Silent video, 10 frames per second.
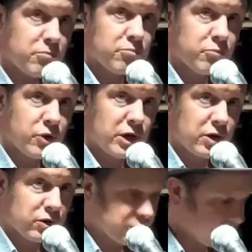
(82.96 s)
Pretty
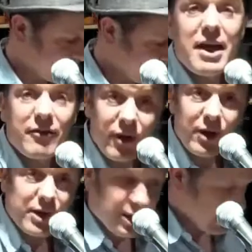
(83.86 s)
good. If
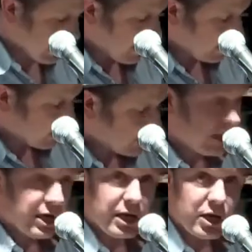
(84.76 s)
I now
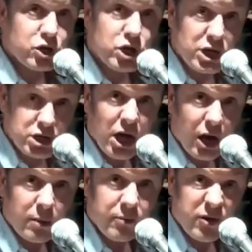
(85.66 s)
sing a G
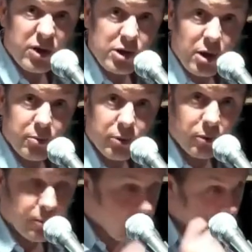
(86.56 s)
sharp, for example,